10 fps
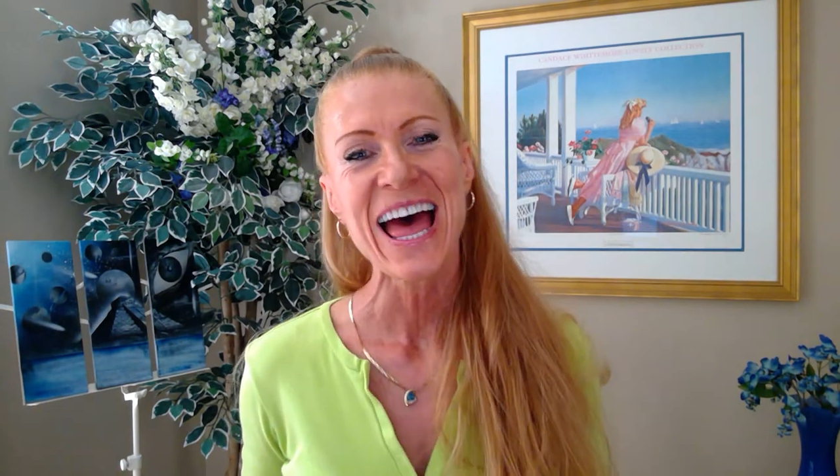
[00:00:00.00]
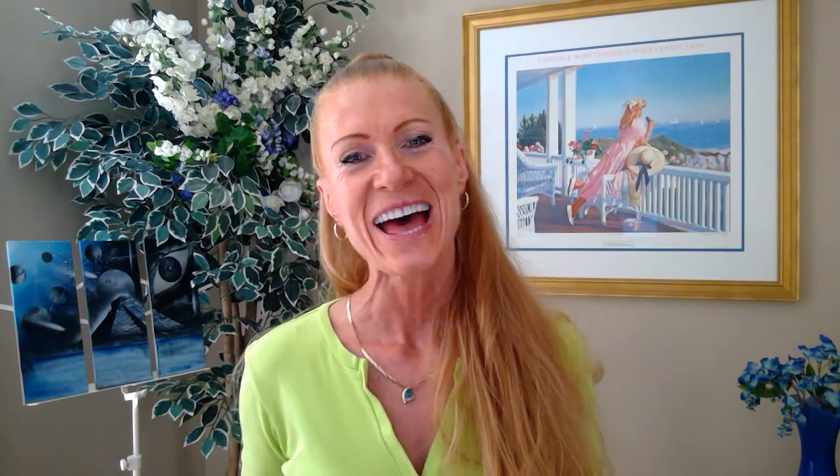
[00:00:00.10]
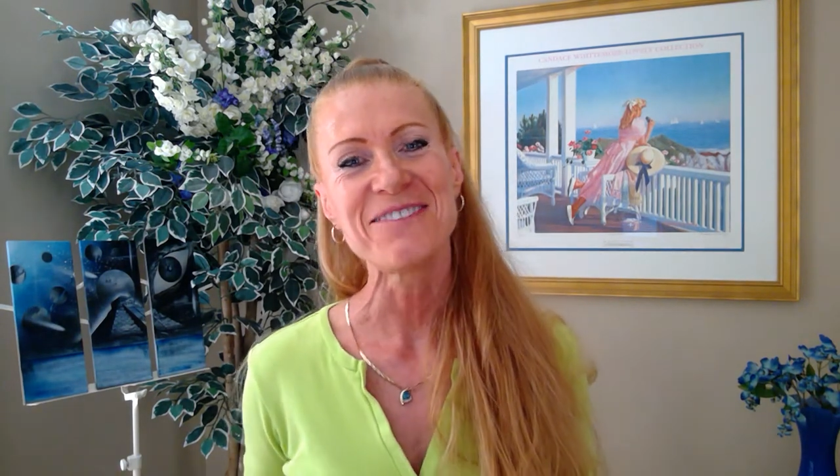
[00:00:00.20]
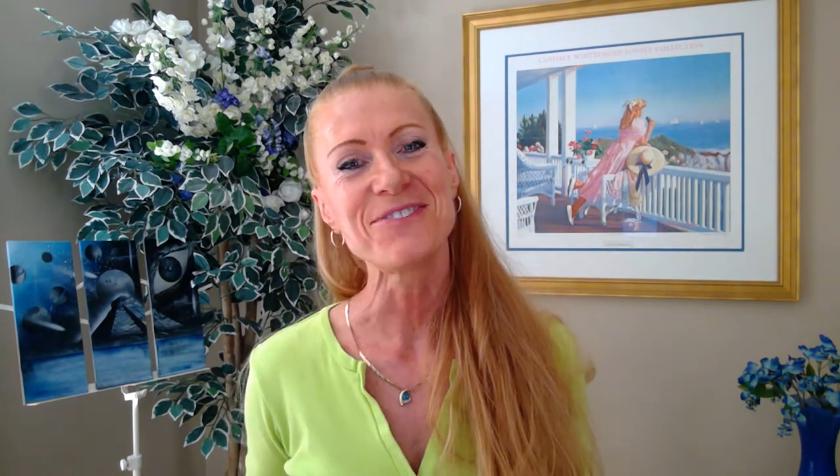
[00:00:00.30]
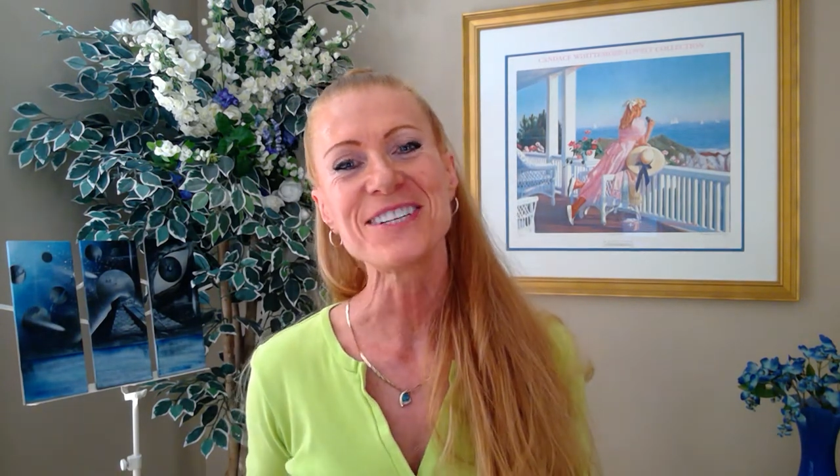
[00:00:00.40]

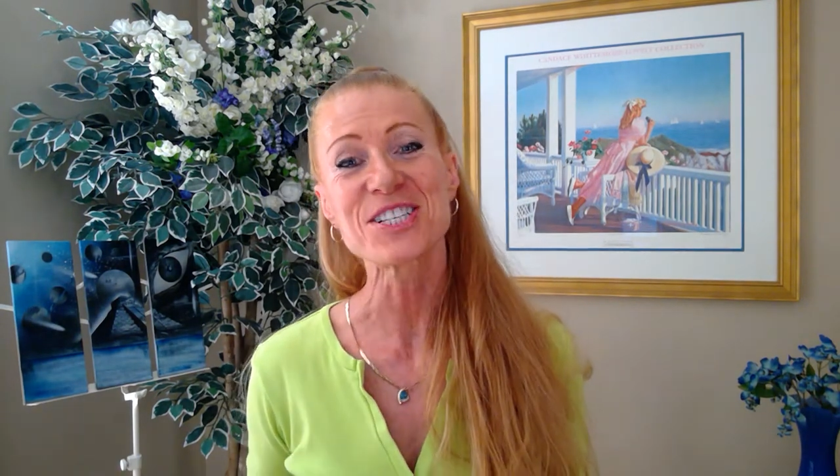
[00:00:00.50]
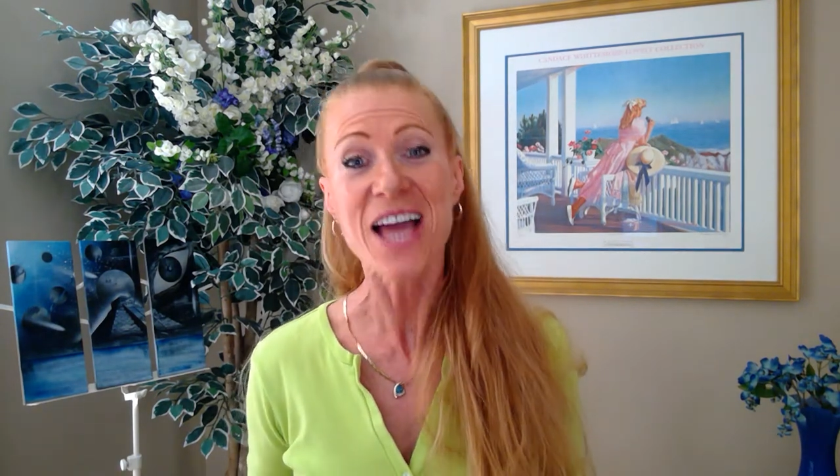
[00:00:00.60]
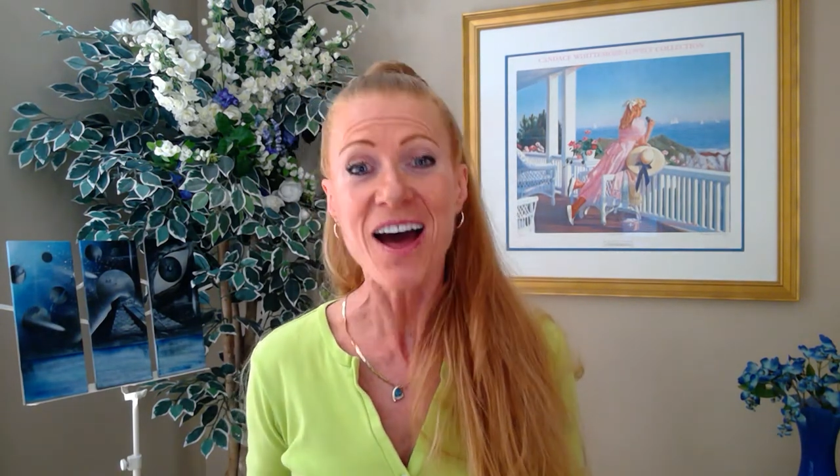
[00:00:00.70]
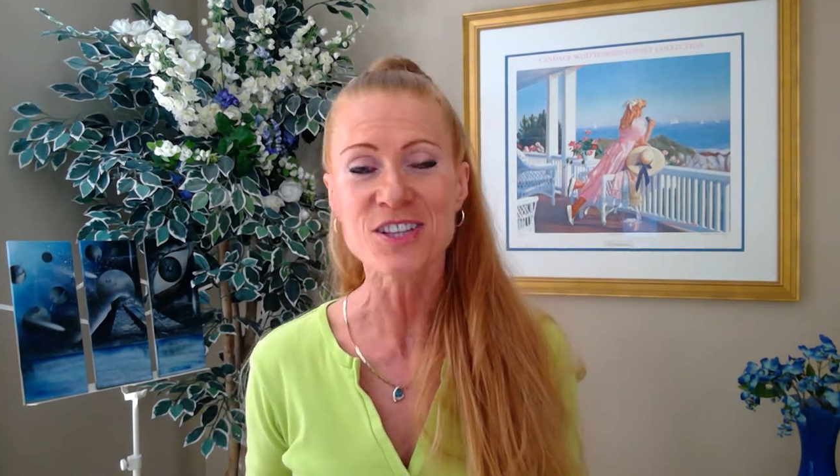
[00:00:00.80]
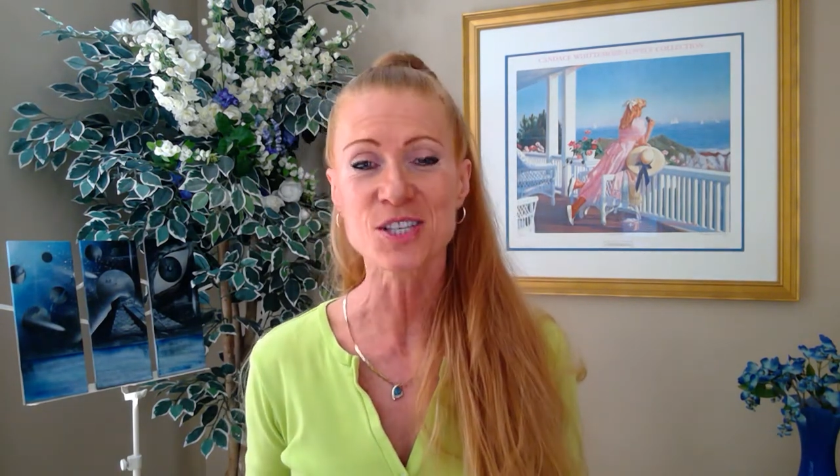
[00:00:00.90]
and fear's
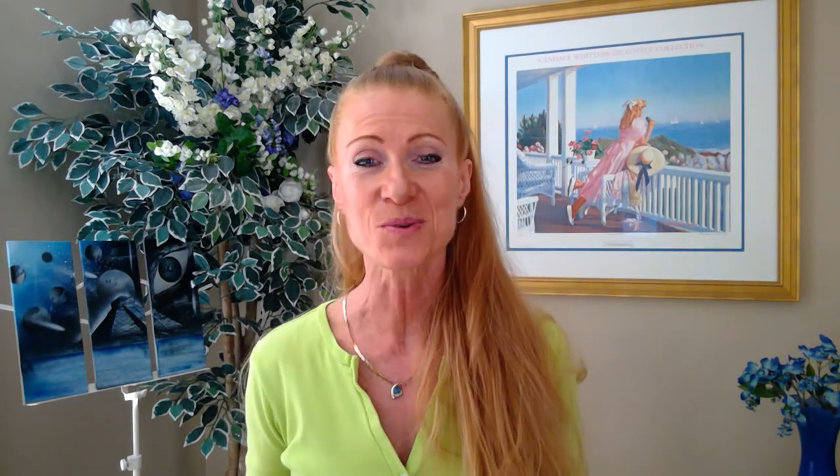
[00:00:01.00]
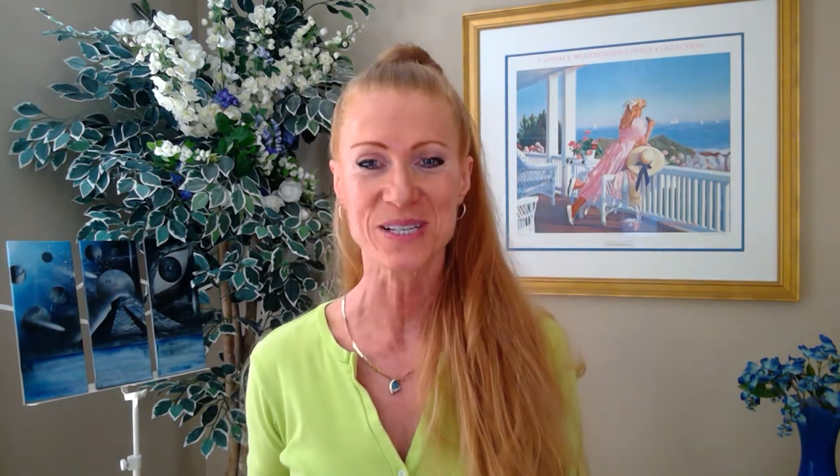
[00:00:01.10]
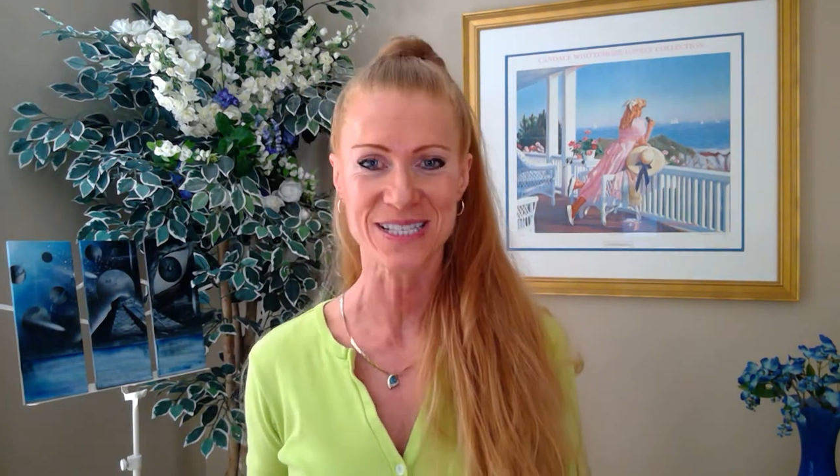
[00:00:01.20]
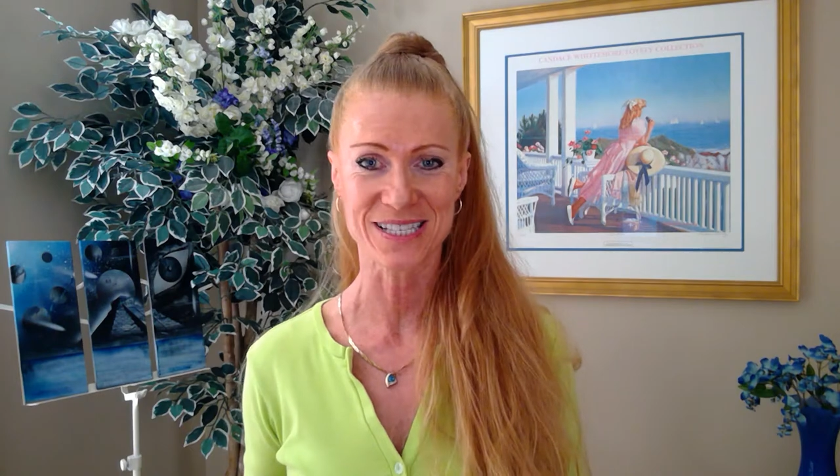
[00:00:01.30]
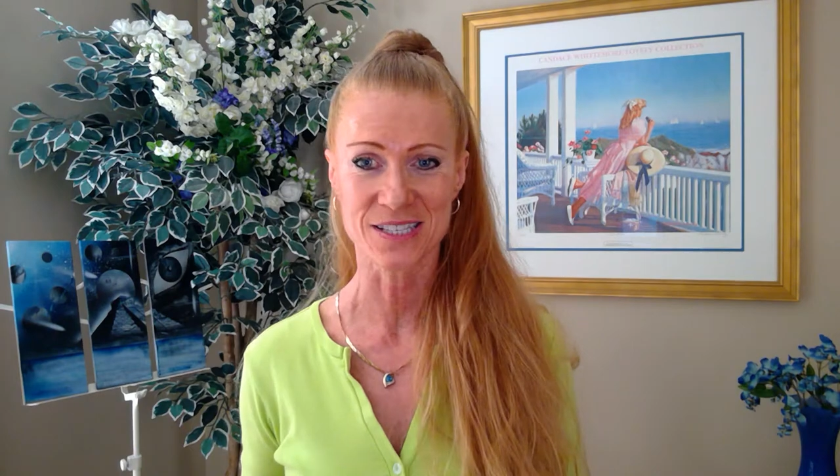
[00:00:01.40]

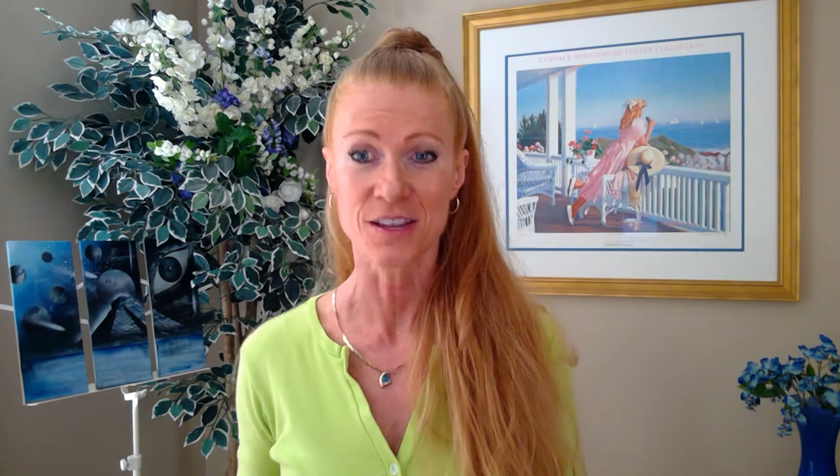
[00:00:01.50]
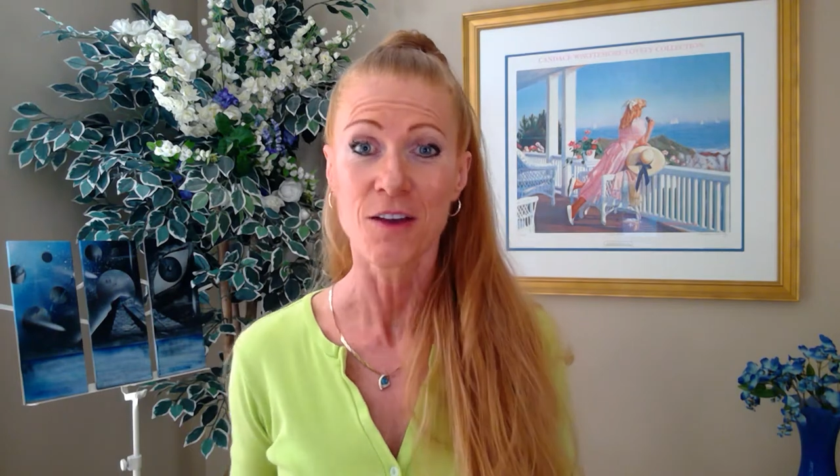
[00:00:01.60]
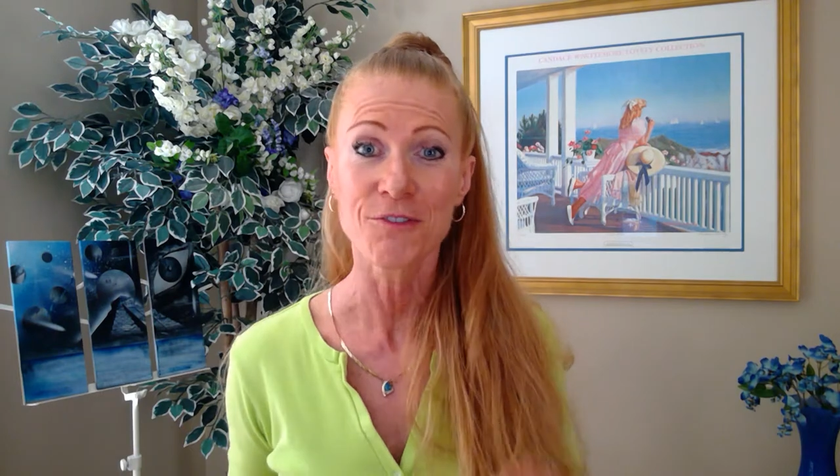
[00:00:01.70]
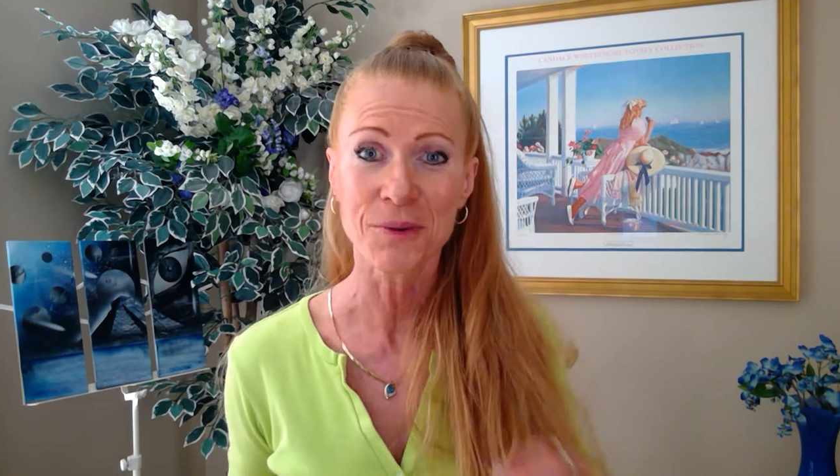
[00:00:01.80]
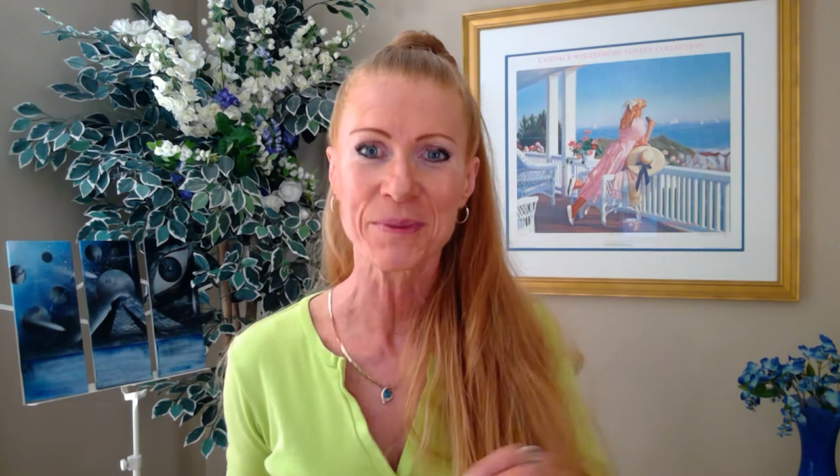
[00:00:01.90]
consequences
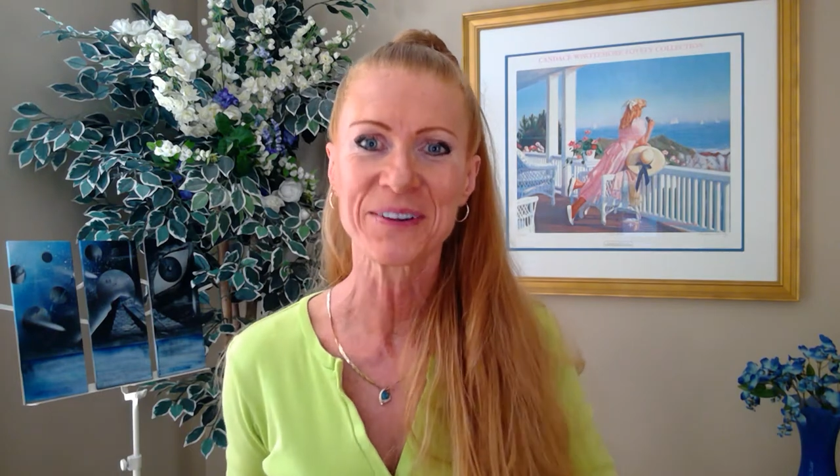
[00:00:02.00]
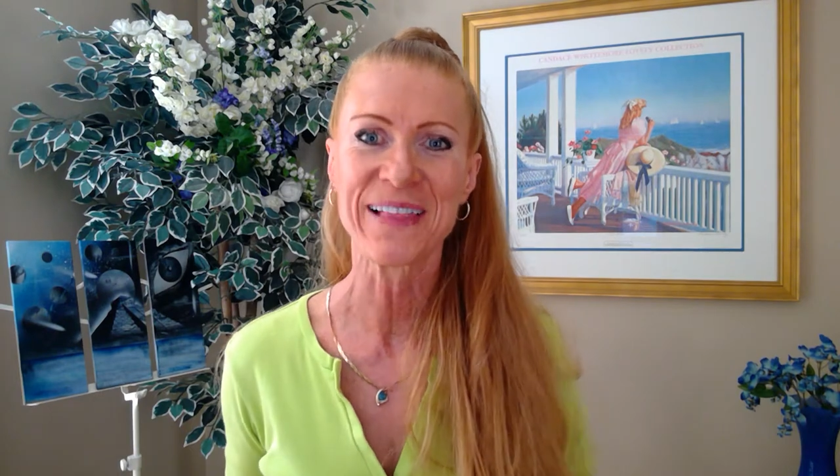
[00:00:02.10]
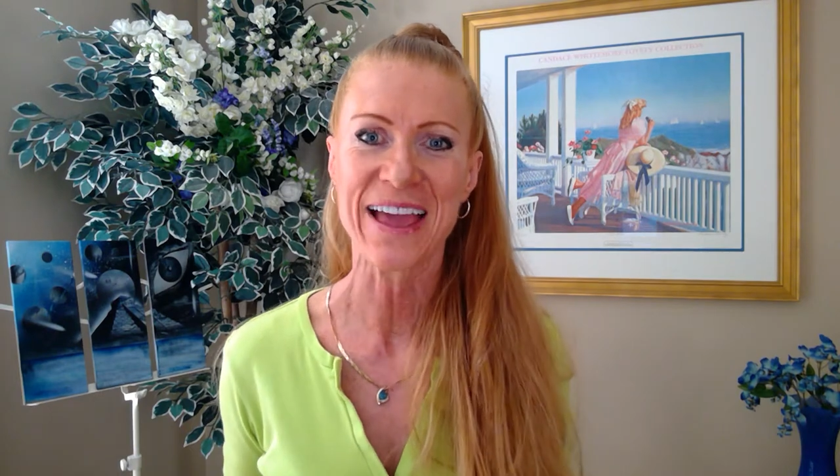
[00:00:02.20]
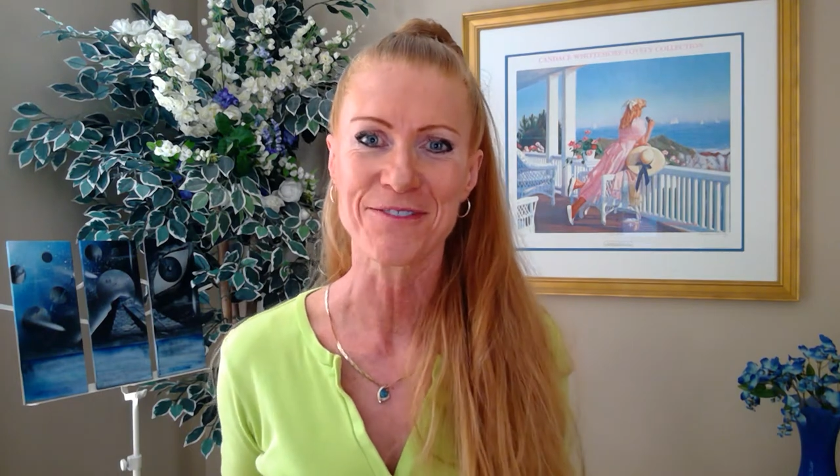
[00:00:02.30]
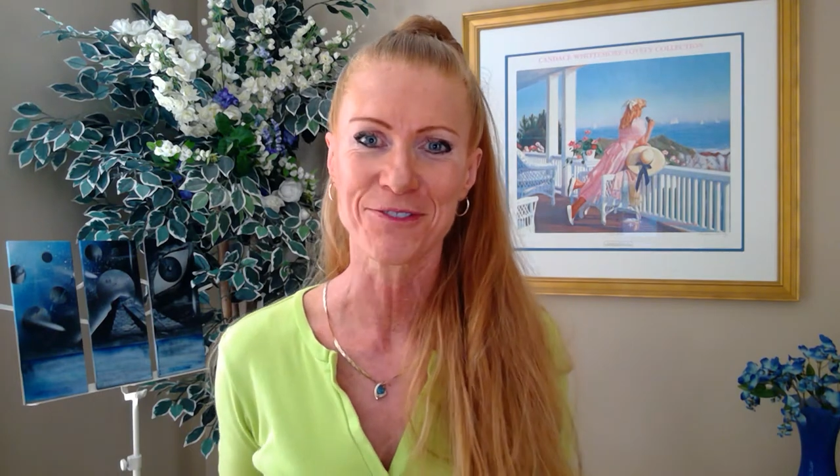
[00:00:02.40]
from your
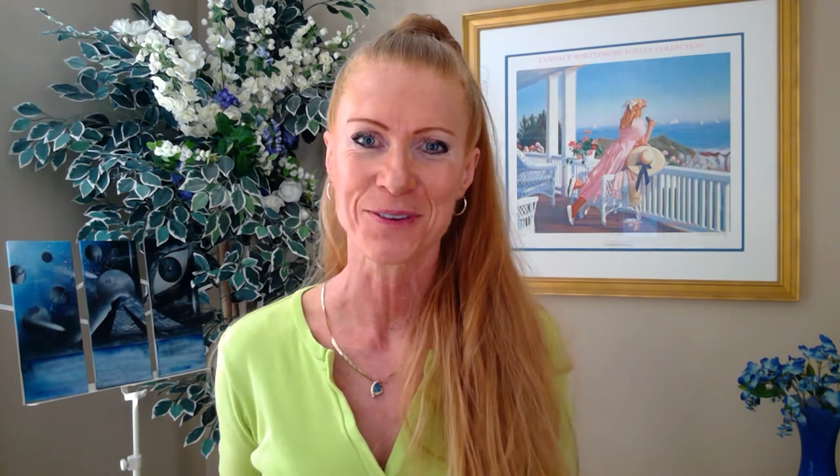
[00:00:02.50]
life.